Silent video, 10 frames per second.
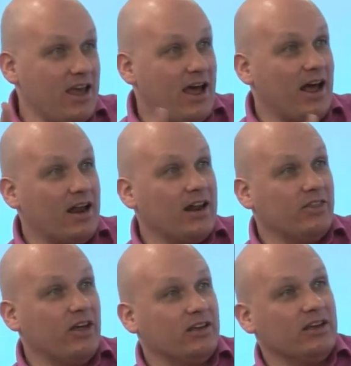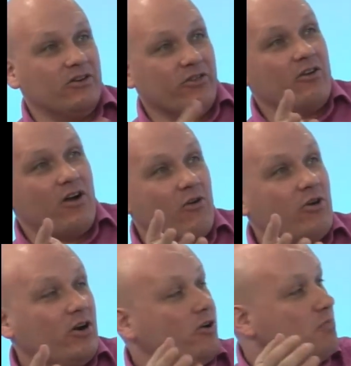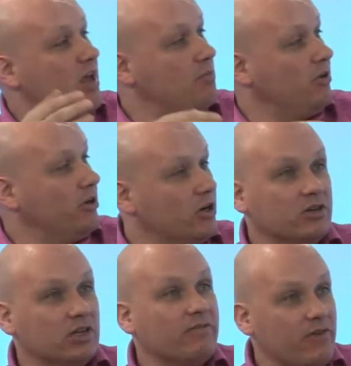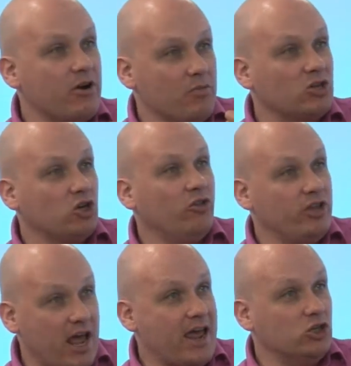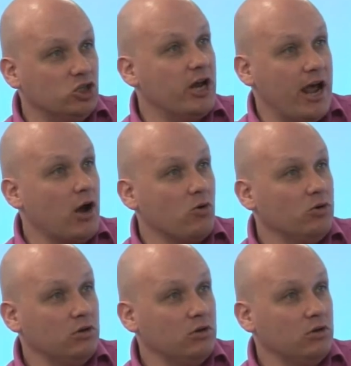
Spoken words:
Yeah, there are a lot of people that are very much on the edge now.